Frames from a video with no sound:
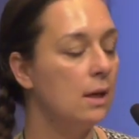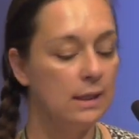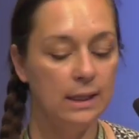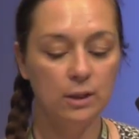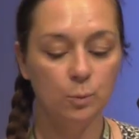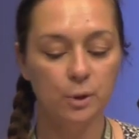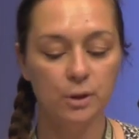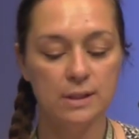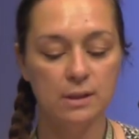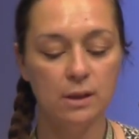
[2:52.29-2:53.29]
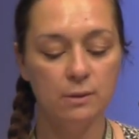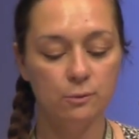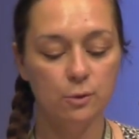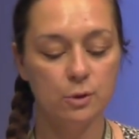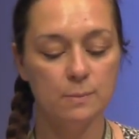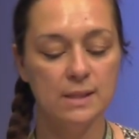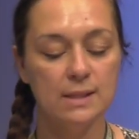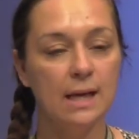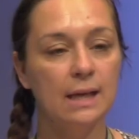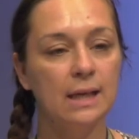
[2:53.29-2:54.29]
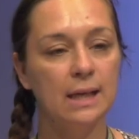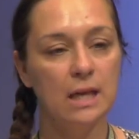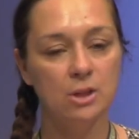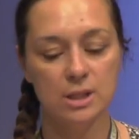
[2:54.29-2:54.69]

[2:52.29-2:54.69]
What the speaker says: lead the world in enforcement, and engage